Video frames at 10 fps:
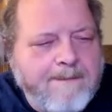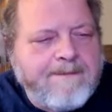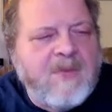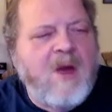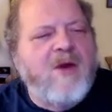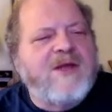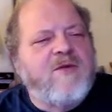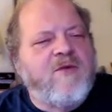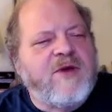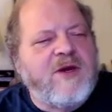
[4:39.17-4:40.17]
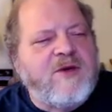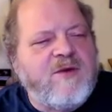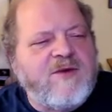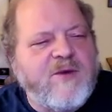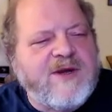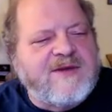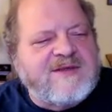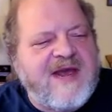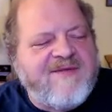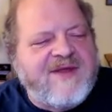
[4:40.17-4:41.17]
All right, so what we're going to do is we're going to
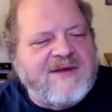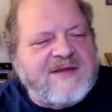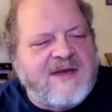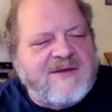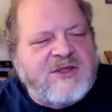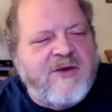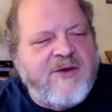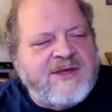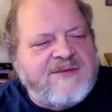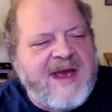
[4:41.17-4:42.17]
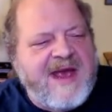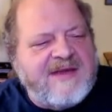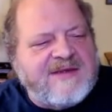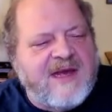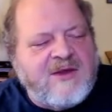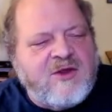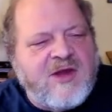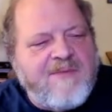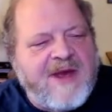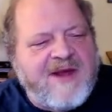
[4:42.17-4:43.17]
save this as Jerry's Mask, a
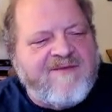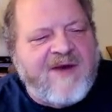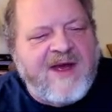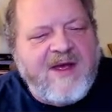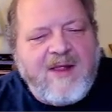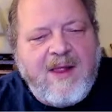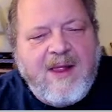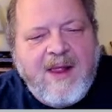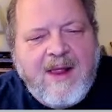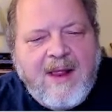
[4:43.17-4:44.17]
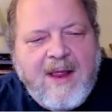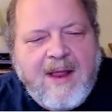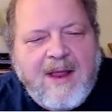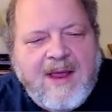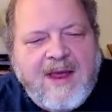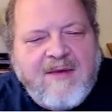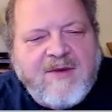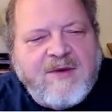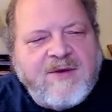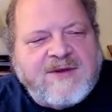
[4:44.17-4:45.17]
JPEG file. And we're
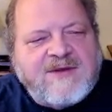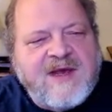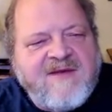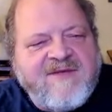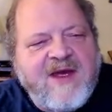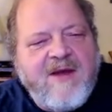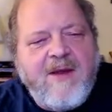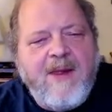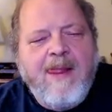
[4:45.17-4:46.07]
going to do a save there.